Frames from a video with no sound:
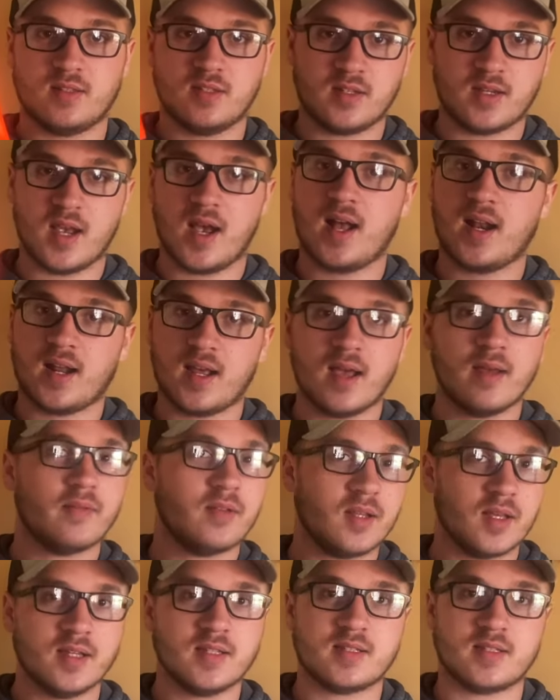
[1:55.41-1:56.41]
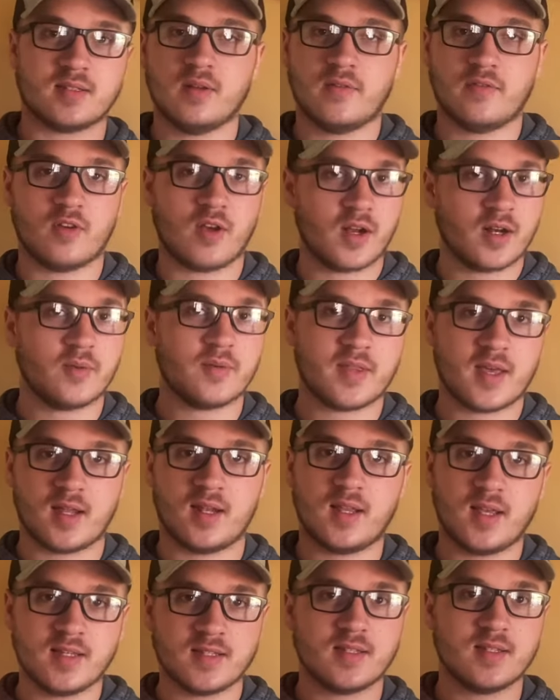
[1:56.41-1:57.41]
You gotta have a license. If you're hunting without a
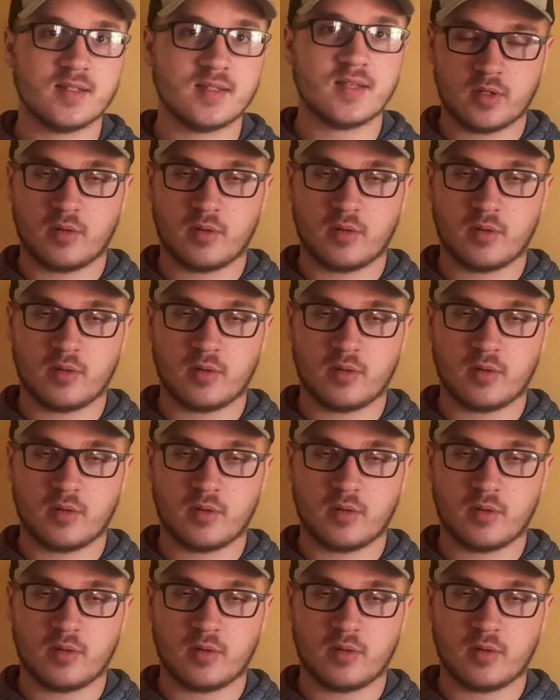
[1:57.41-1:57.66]
license,